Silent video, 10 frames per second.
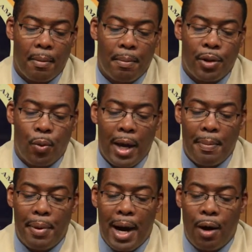but the
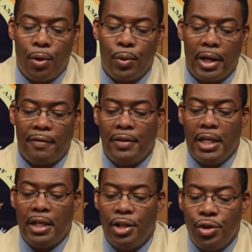white power would have
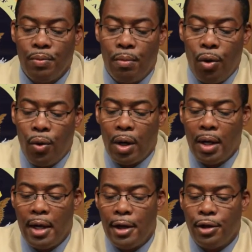needed you
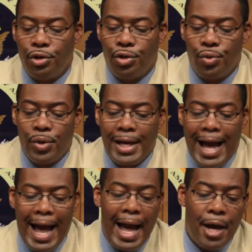more to
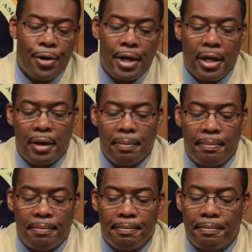rehire
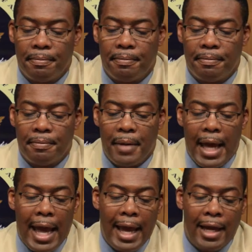him
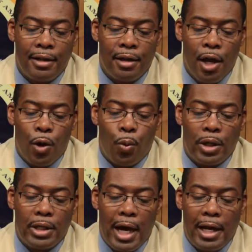and
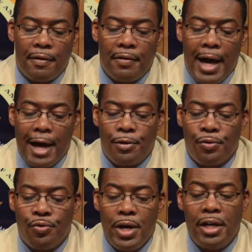would not have
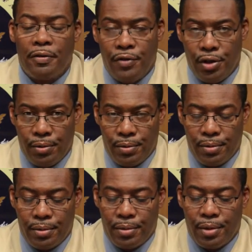gotten rid of you
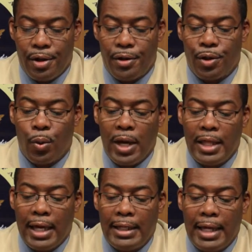the way
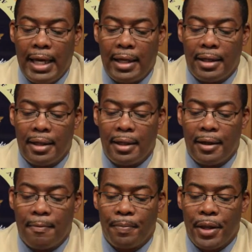they did.
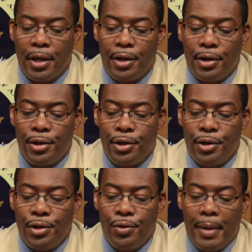
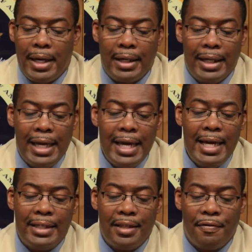You made it
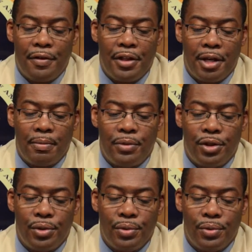easy for them
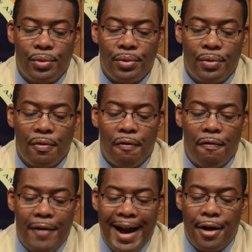to
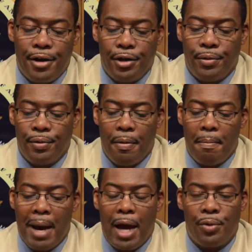fire you
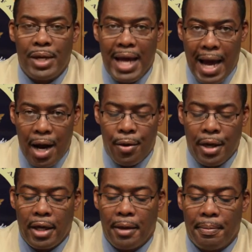by rehiring him.